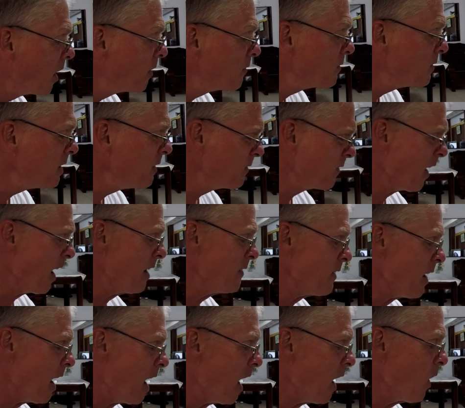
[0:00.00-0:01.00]
V5
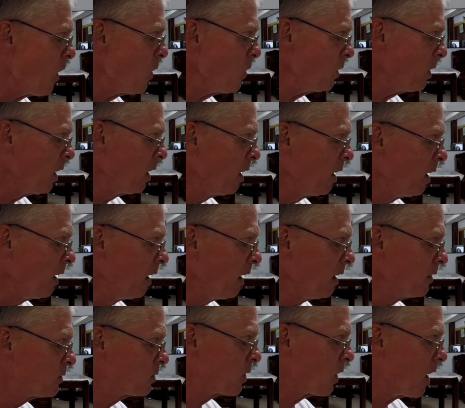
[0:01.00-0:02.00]
out.
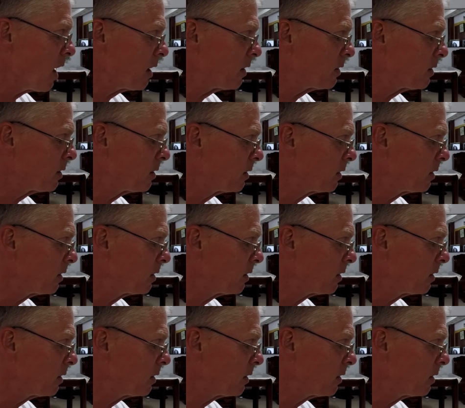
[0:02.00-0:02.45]
It's got,